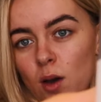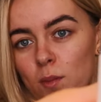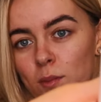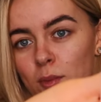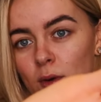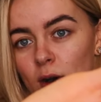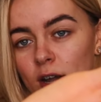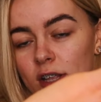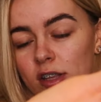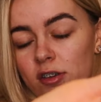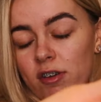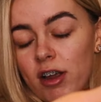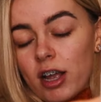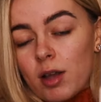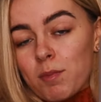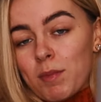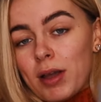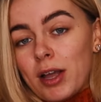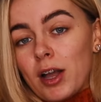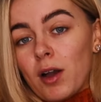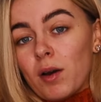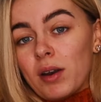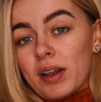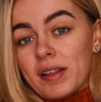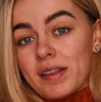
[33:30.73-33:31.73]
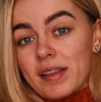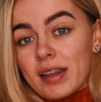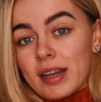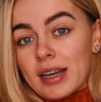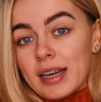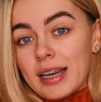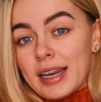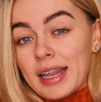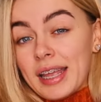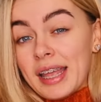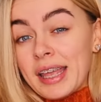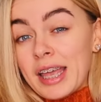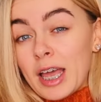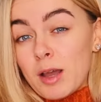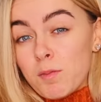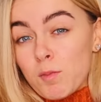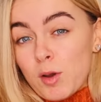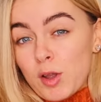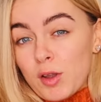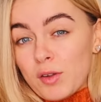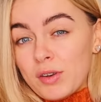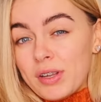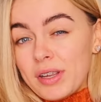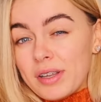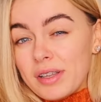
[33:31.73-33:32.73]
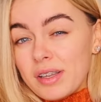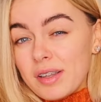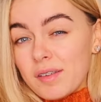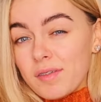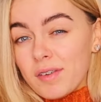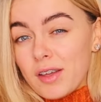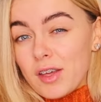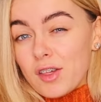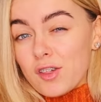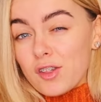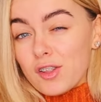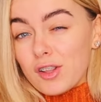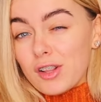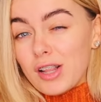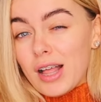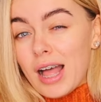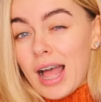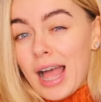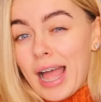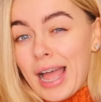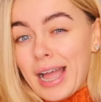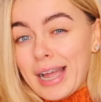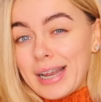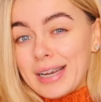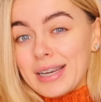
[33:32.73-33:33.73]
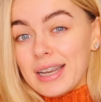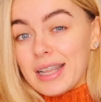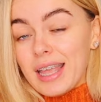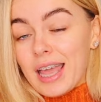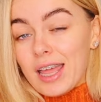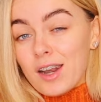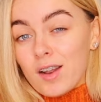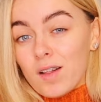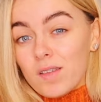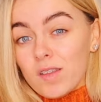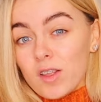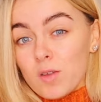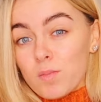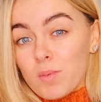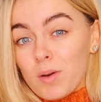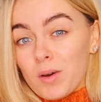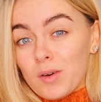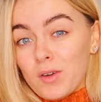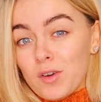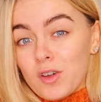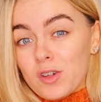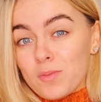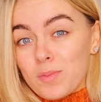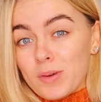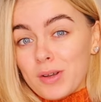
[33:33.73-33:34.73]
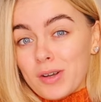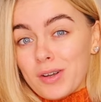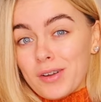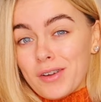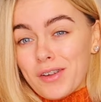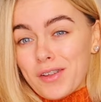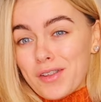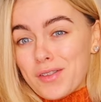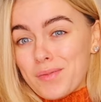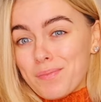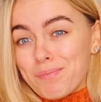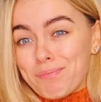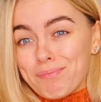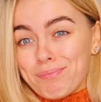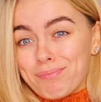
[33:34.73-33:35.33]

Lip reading: But I do recommend going into the clinic and getting a microneedling facial and getting all these products because,